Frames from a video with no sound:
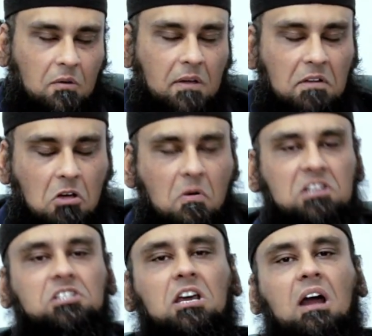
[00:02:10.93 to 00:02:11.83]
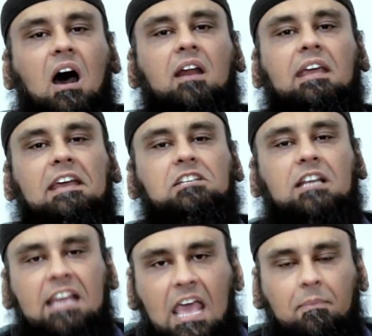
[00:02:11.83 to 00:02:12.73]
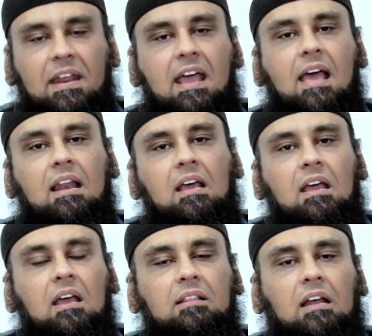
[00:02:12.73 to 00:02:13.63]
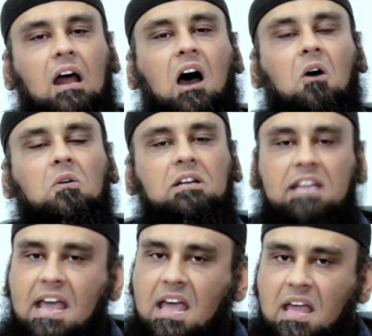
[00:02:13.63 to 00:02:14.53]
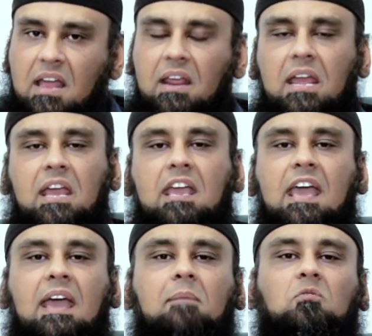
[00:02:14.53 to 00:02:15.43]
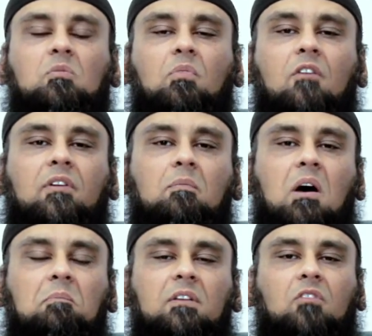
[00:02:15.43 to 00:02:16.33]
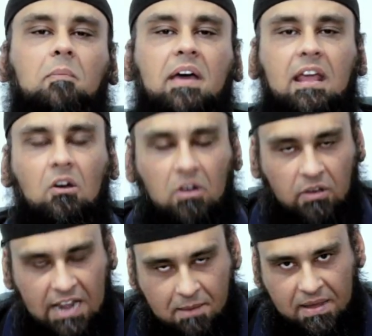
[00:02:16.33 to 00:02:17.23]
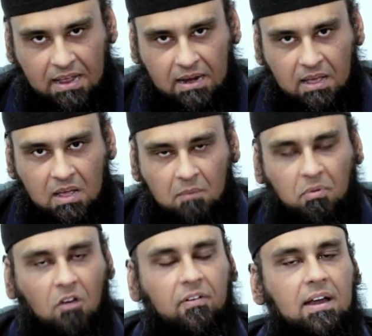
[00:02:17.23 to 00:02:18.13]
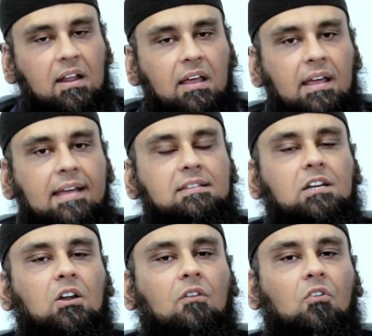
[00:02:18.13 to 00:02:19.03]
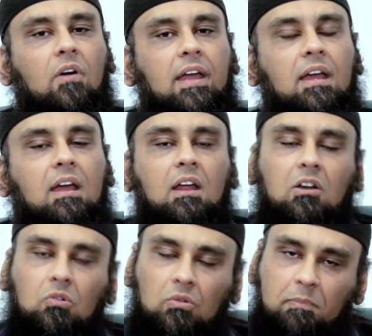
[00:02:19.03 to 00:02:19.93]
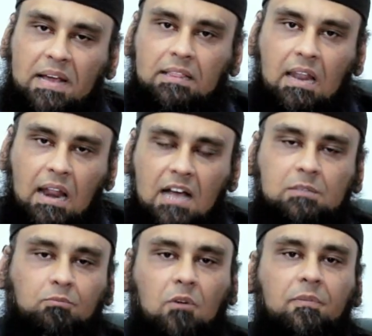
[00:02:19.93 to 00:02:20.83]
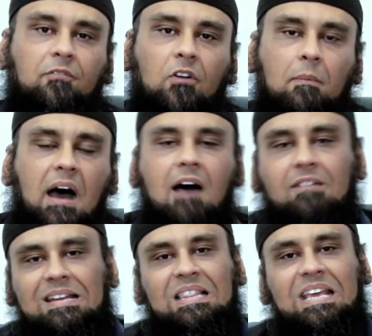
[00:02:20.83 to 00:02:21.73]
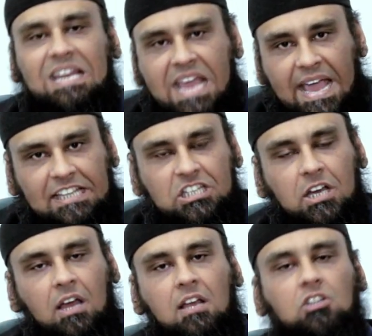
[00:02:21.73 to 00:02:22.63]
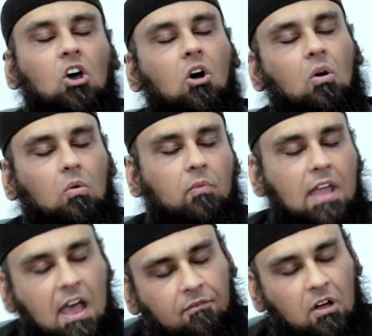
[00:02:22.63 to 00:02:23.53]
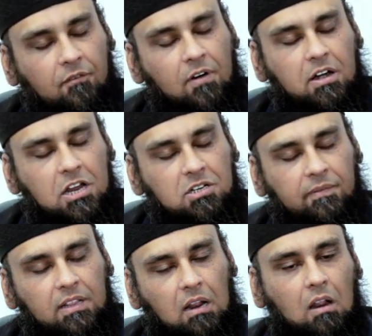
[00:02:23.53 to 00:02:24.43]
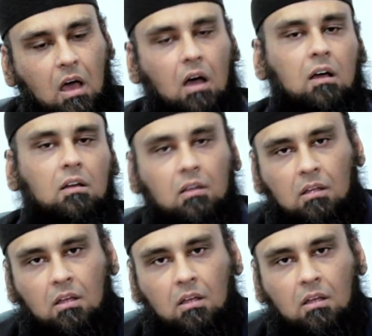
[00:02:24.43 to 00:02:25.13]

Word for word: we will question Archangel Gabriel, that how dare he came to Prophet Muhammad from Arabian prophet instead of going to pick the last prophet from our lineage. So we have confrontation with Allah,